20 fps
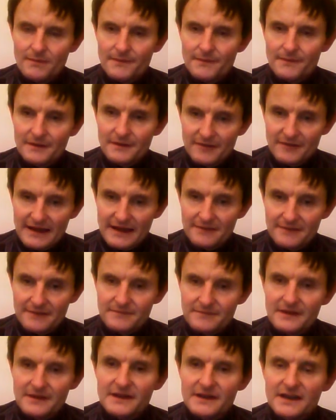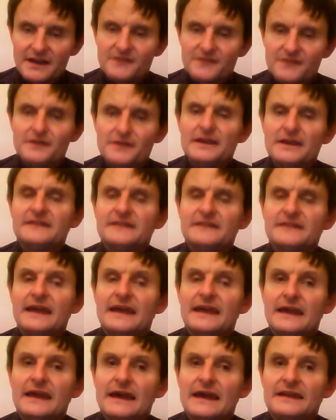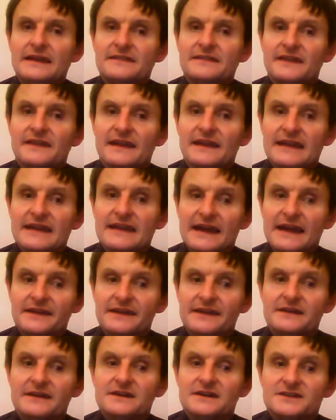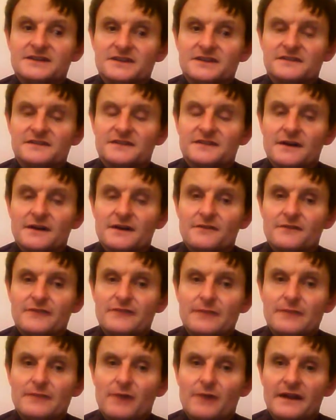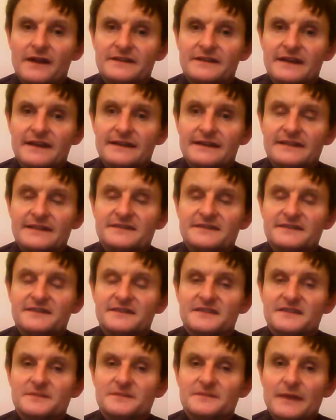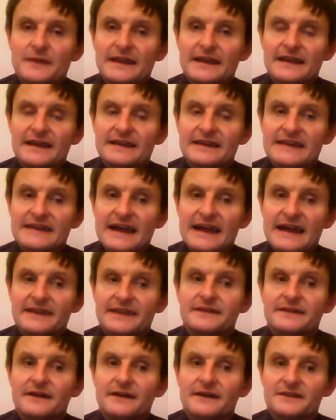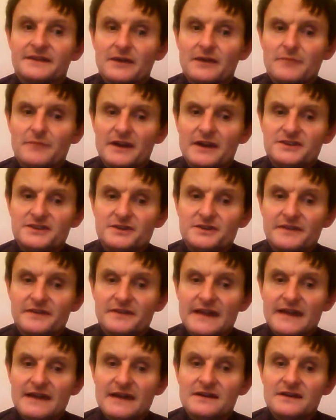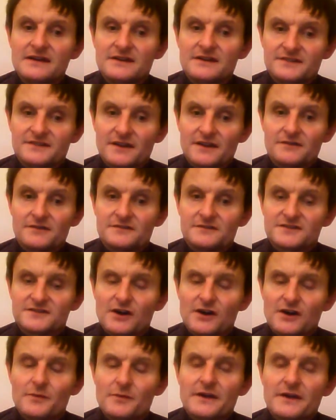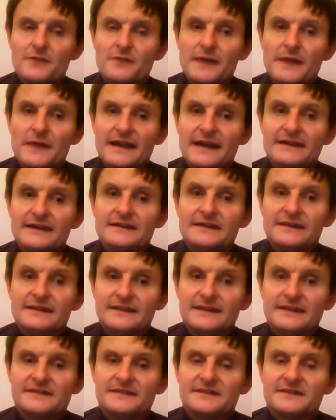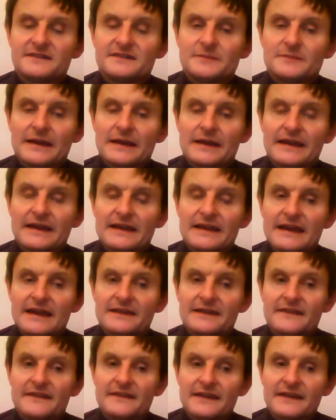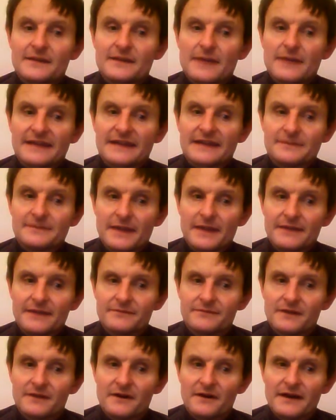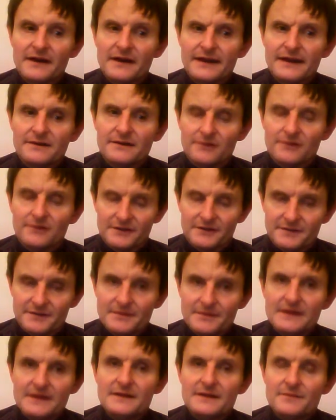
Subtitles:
Here we go. If you need to hear anything again, just rewind and listen to the spelling again. I don't mind you doing that. So stop, go back, listen to the spelling again, and then come back to me. All right, awesome.